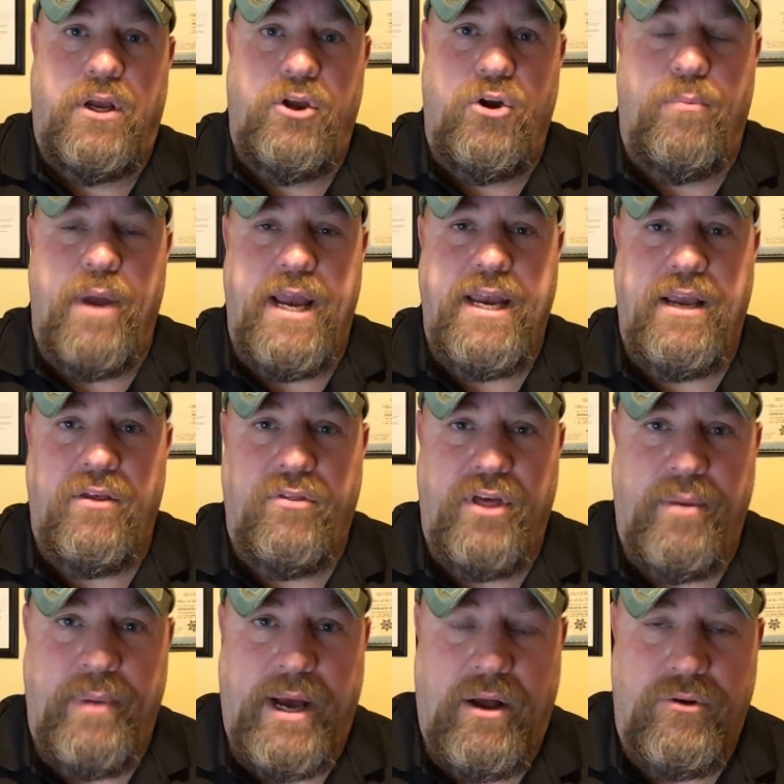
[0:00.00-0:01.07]
you're making
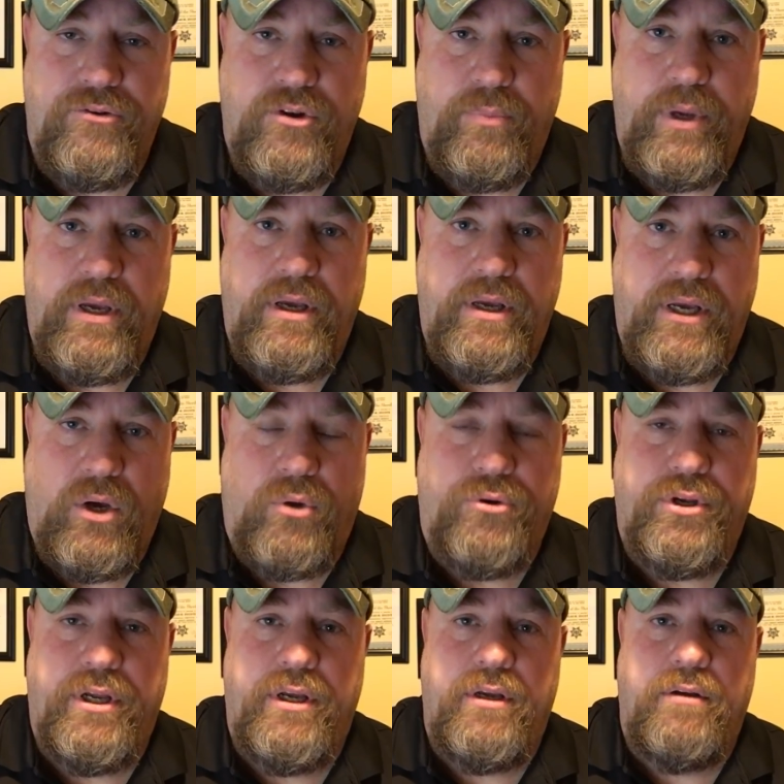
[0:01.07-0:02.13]
them out to be
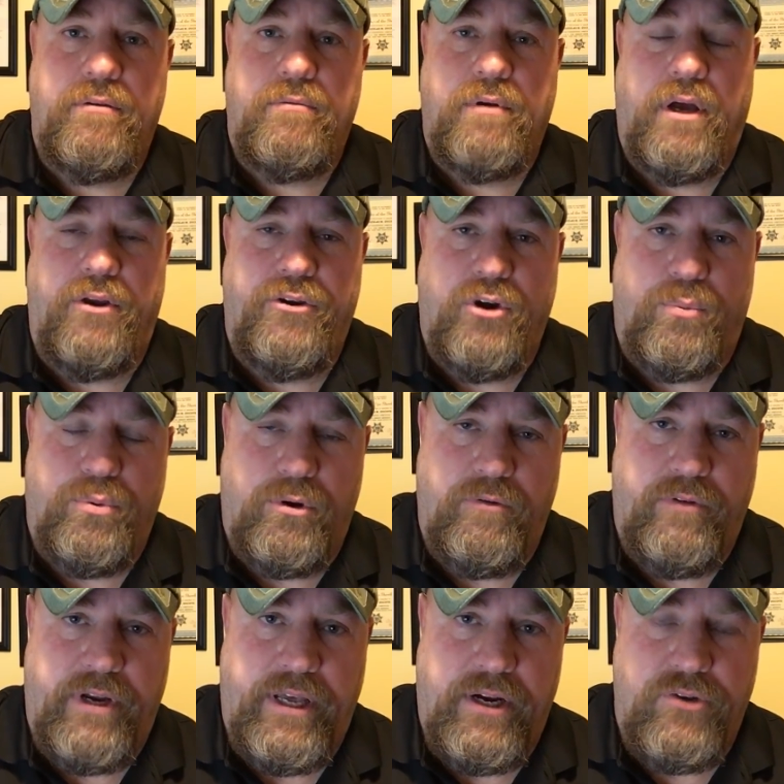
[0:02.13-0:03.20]
guilty until
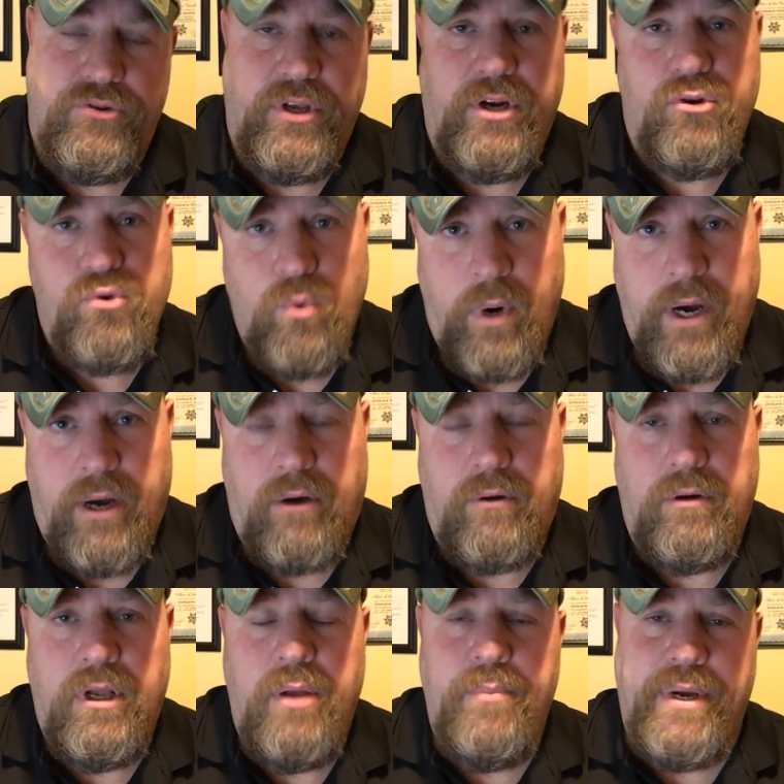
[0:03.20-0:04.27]
proven innocent as well.
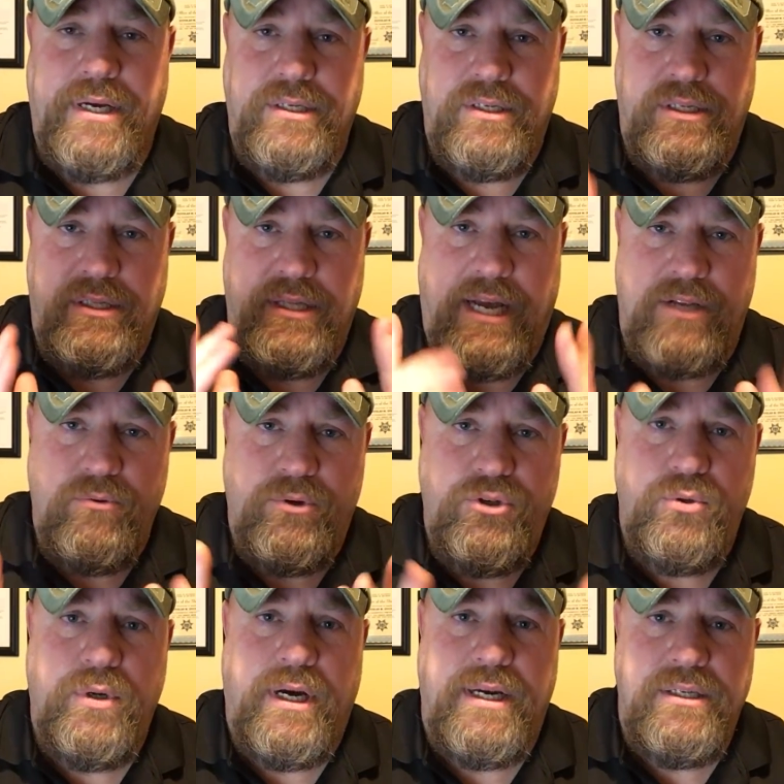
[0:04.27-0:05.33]
Because that's
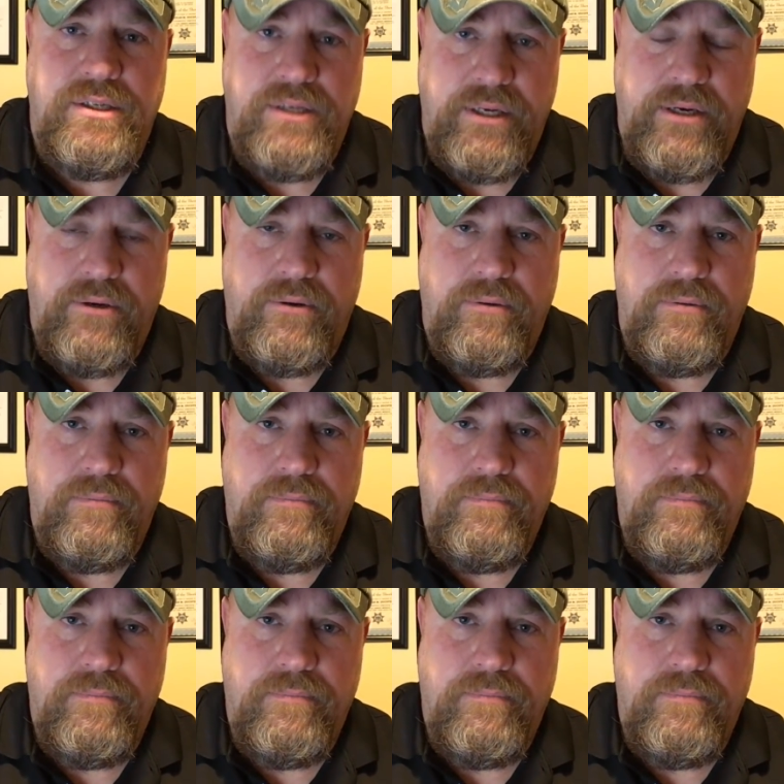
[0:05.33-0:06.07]
what you guys do.